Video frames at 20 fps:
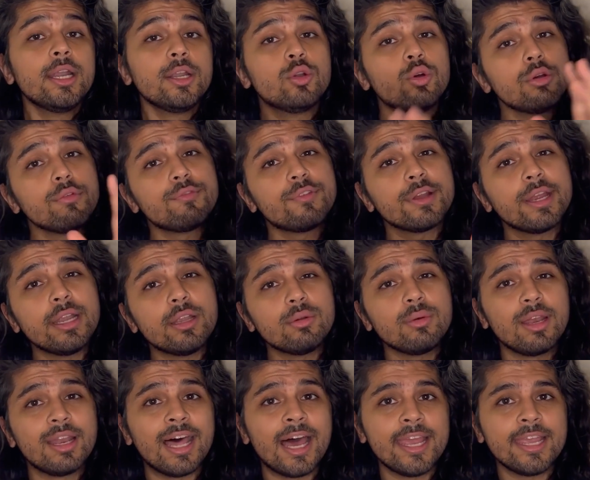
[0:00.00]
Don't forget to
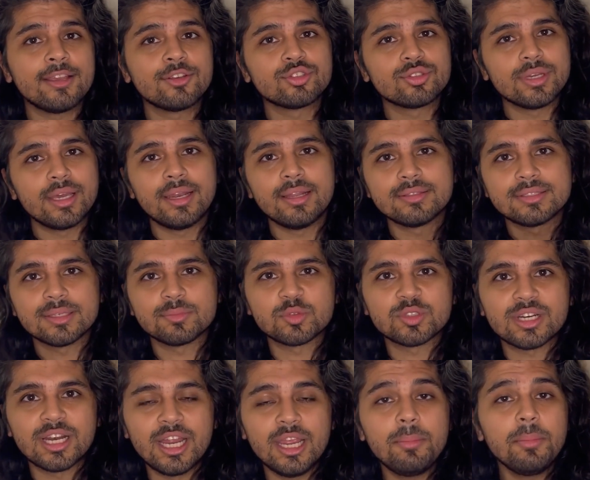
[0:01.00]
like, share and
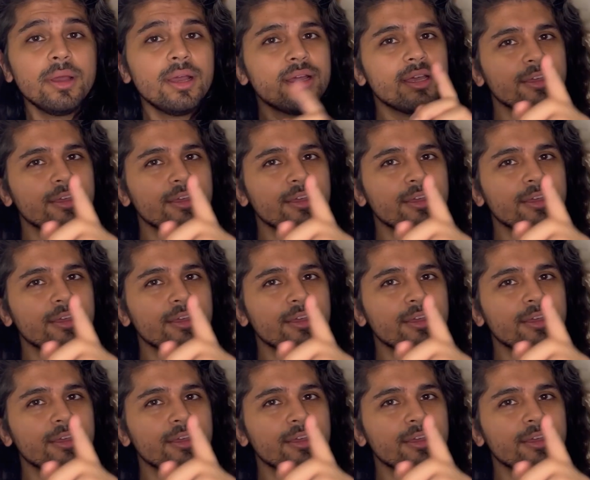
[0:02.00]
subscribe.